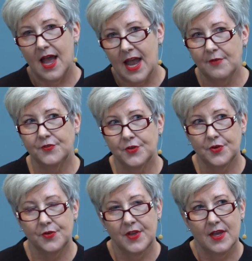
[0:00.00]

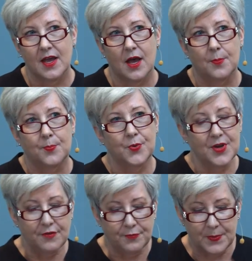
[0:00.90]
After a
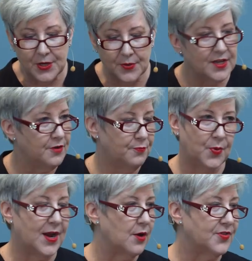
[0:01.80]
brief period of
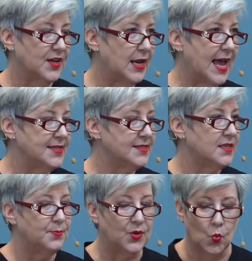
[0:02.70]
prayer that
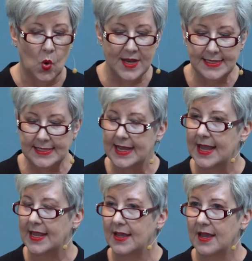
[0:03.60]
lasted but one
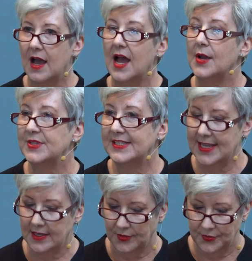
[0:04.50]
day, I was
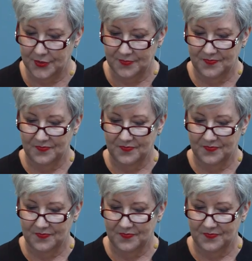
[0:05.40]
healed.